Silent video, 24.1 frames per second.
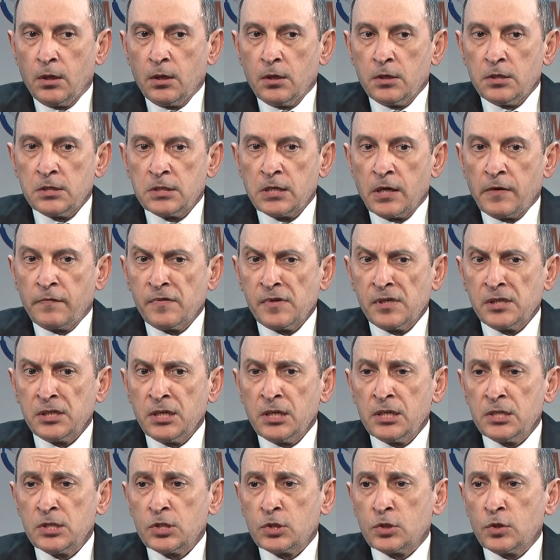several
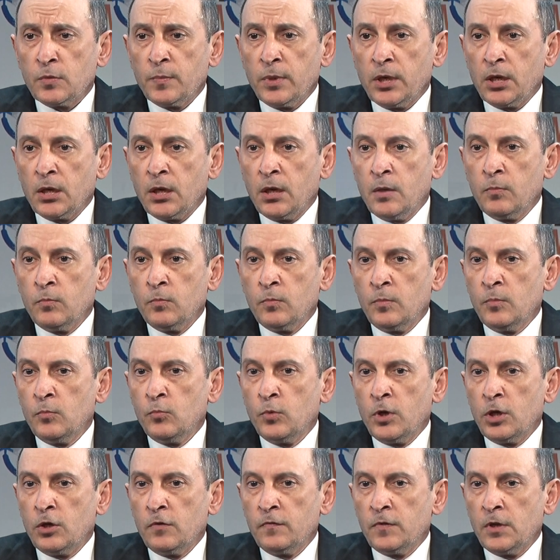years to become
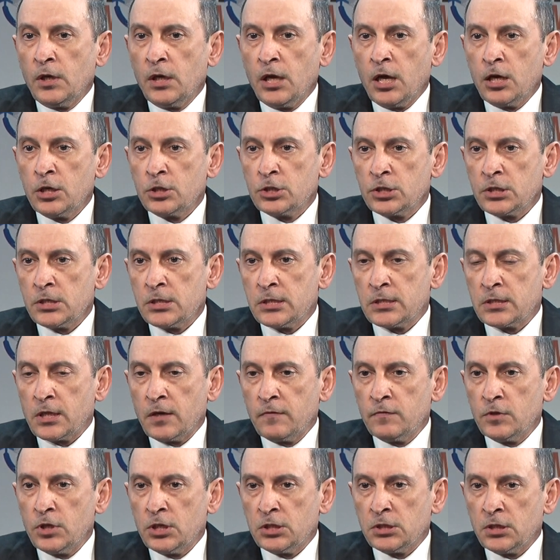one of the largest
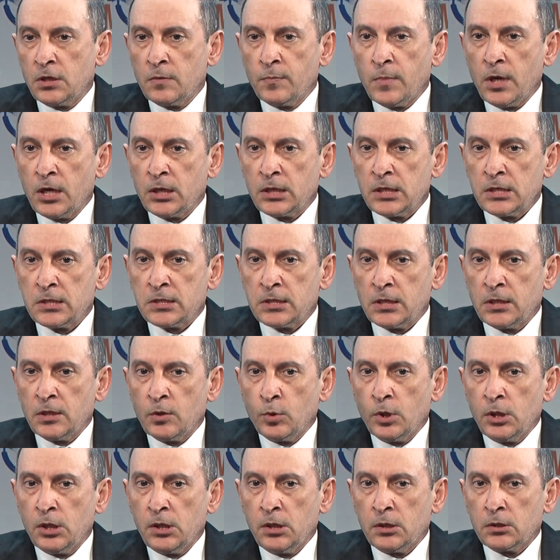aviation markets in the
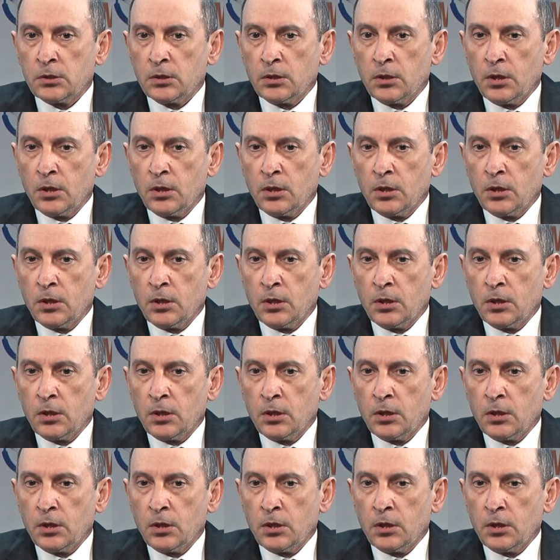world.